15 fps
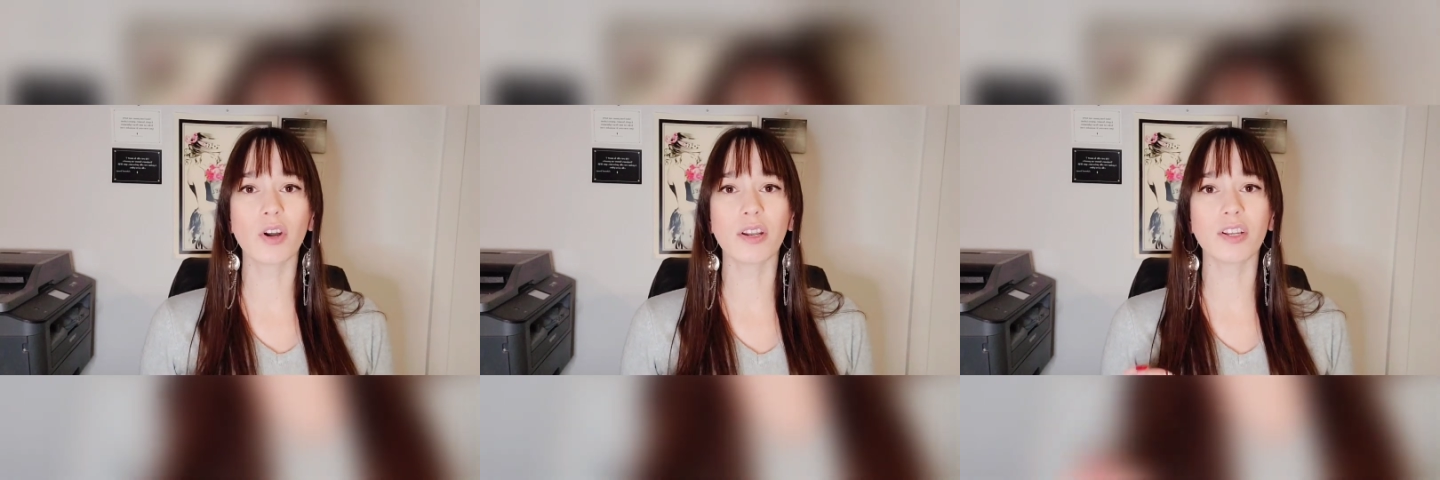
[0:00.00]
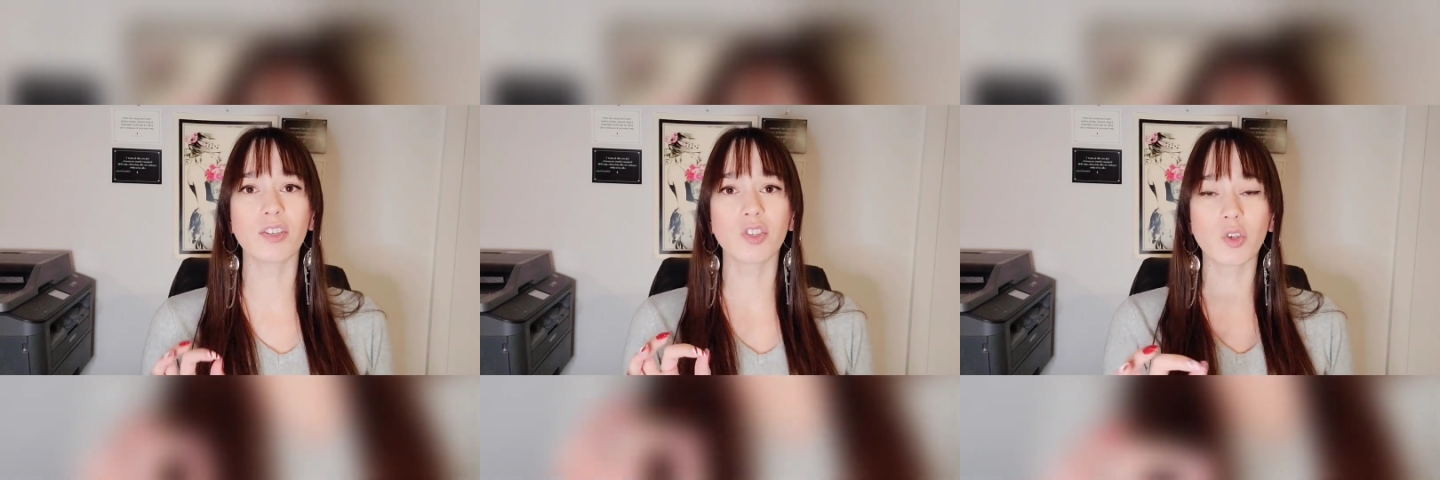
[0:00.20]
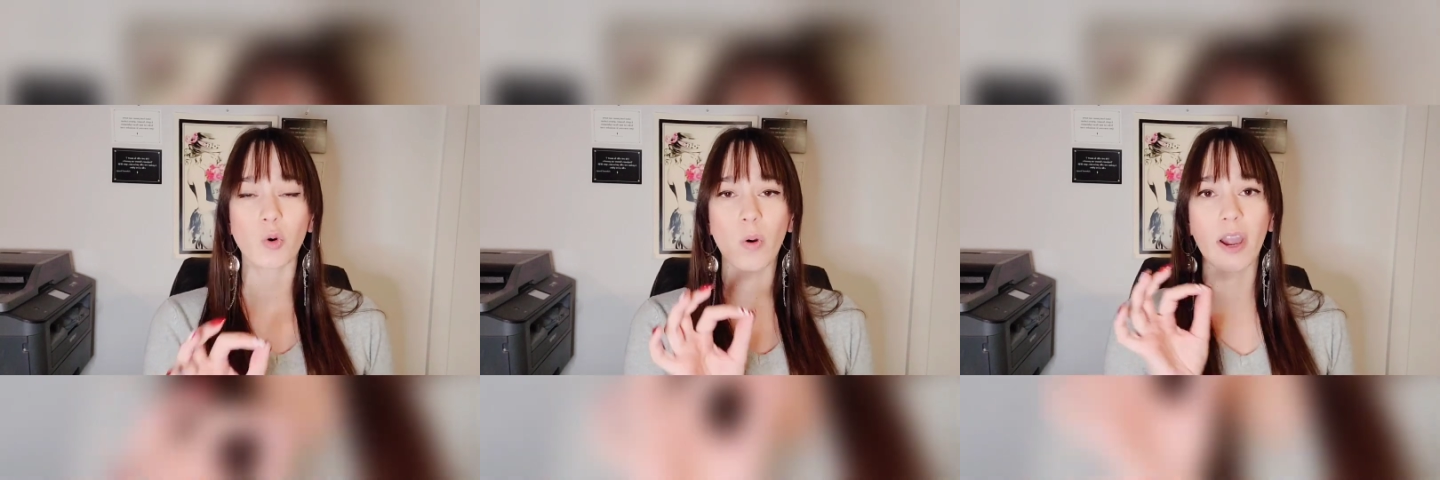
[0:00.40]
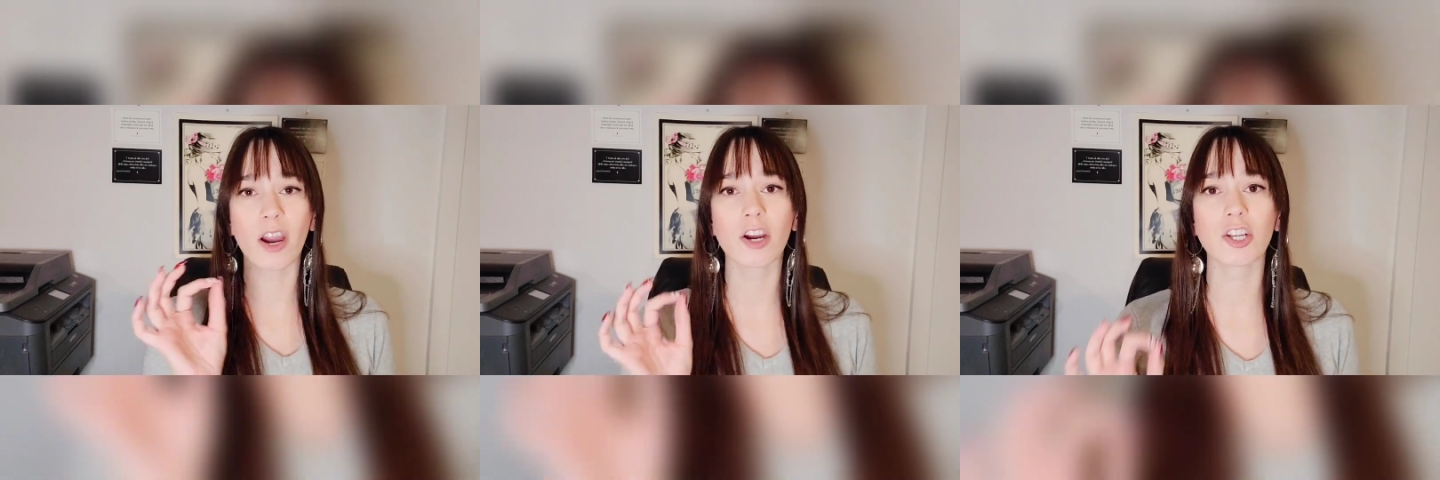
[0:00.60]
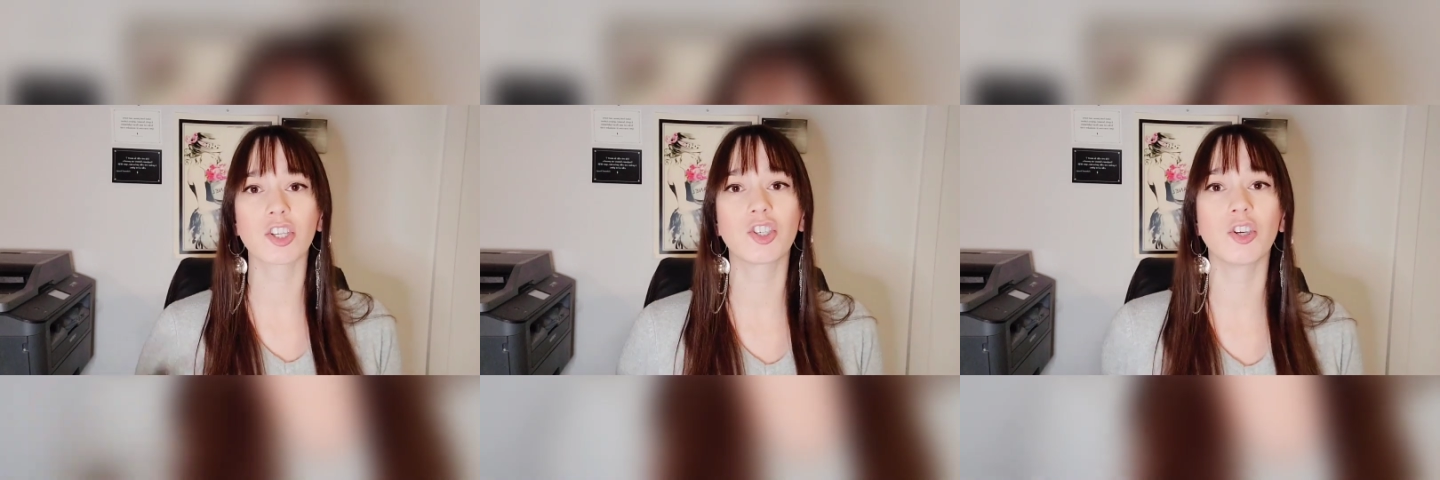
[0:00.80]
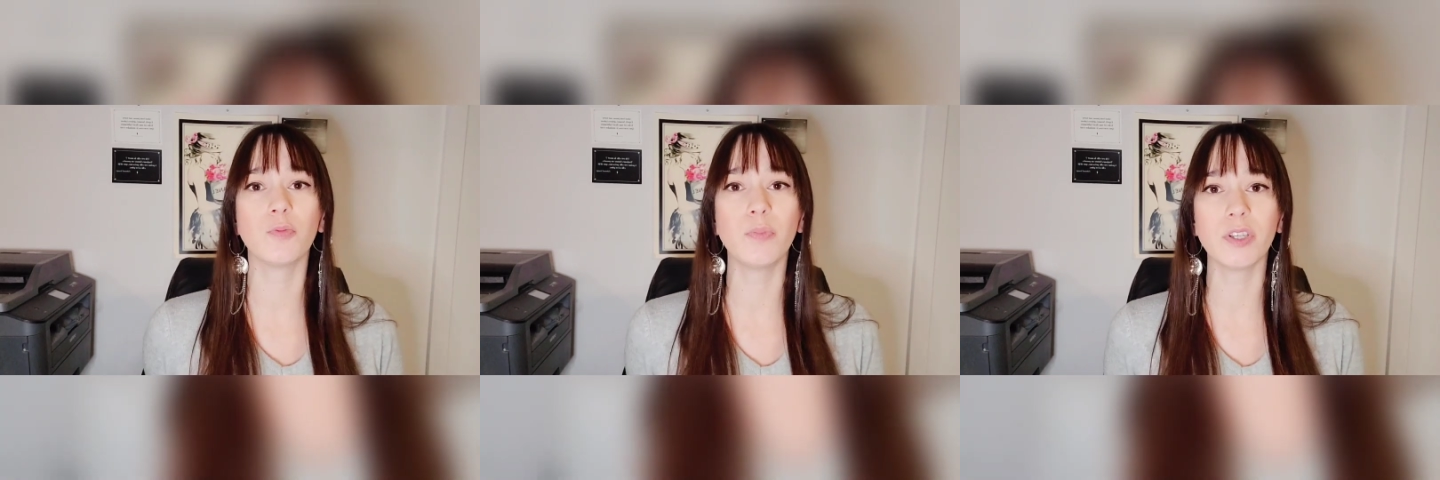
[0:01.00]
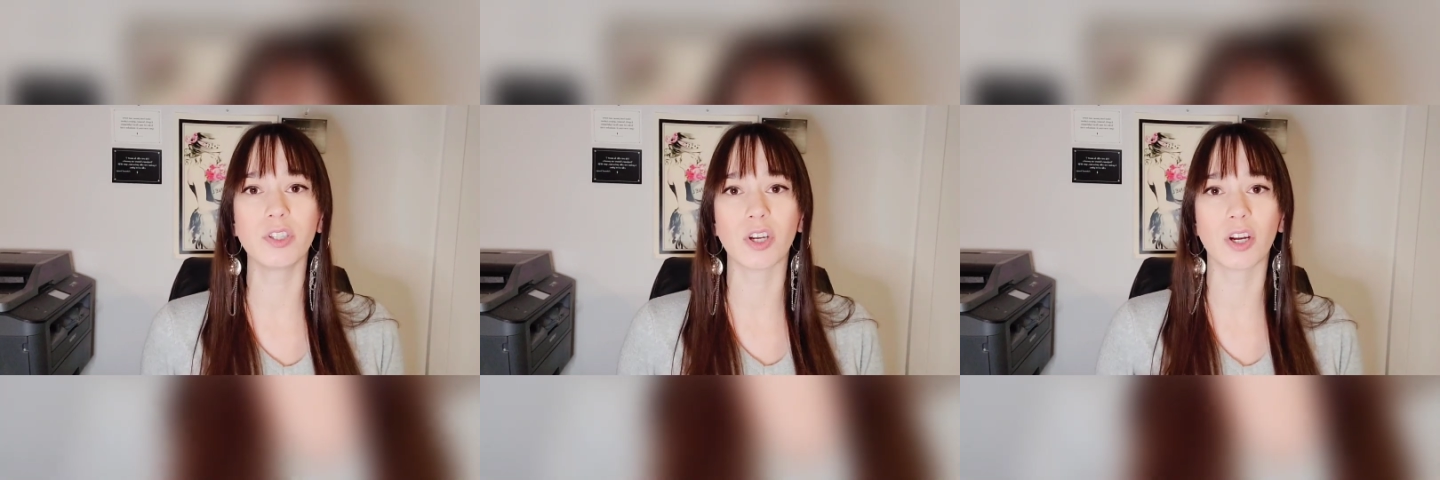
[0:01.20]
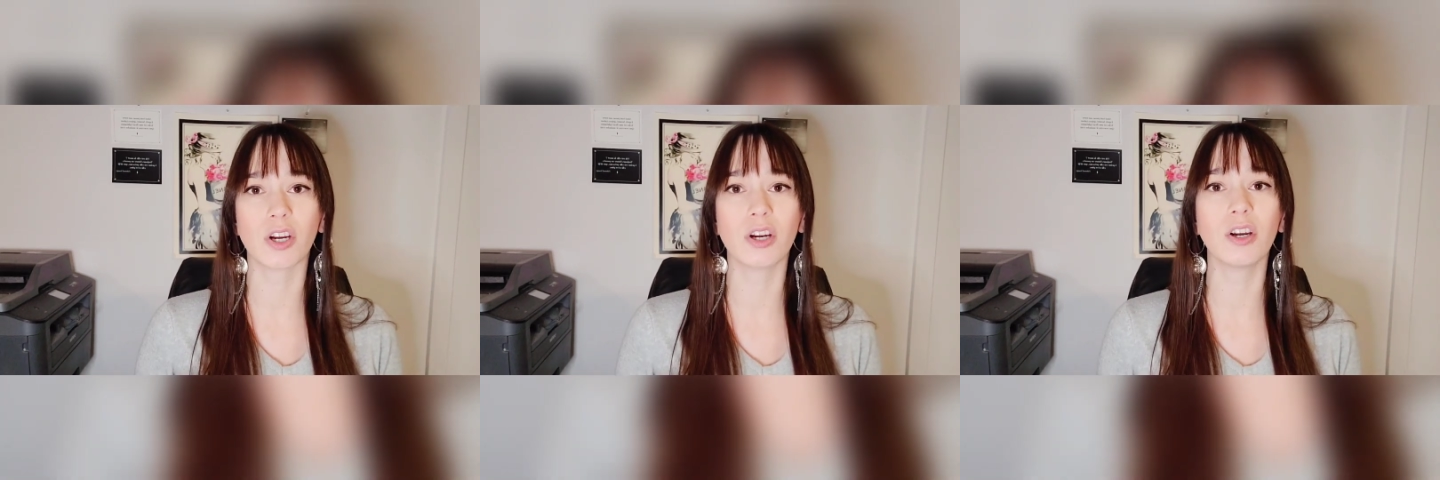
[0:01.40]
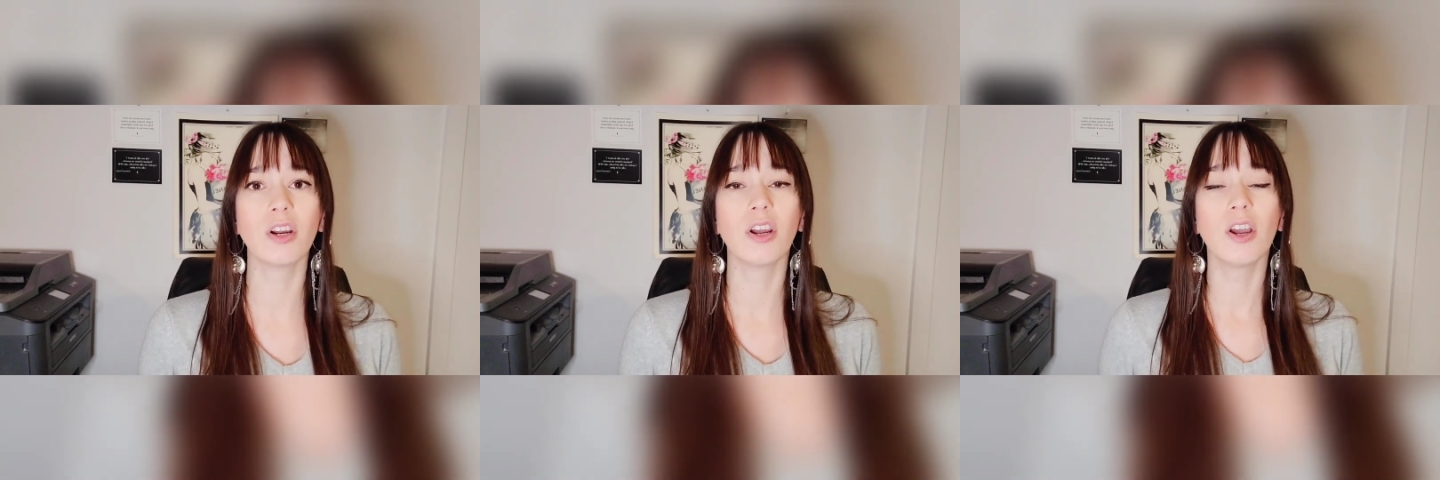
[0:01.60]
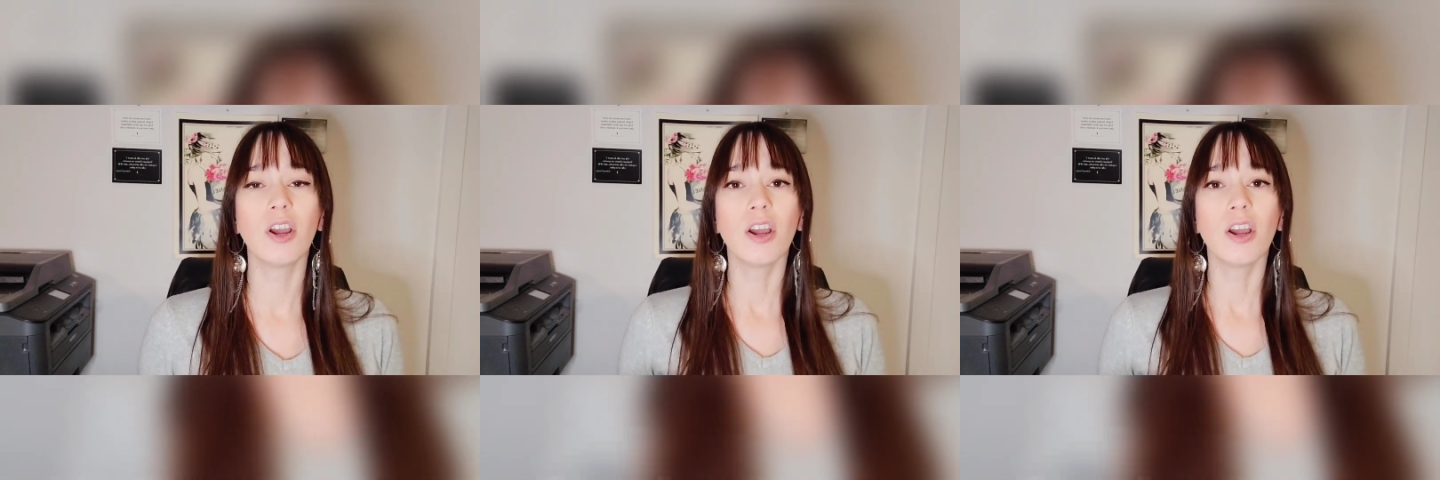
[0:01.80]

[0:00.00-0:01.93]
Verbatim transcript: going to square Jupiter